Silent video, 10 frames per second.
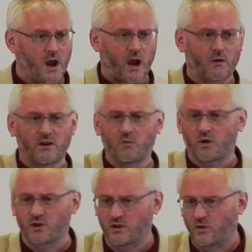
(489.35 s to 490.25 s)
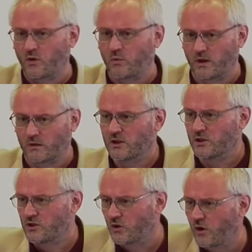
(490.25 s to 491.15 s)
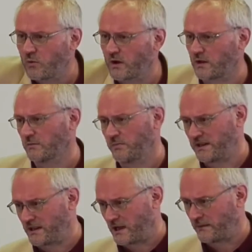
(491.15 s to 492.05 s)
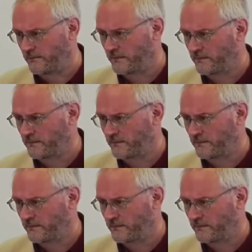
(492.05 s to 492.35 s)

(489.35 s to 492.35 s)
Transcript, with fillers: Only what your will, your will be done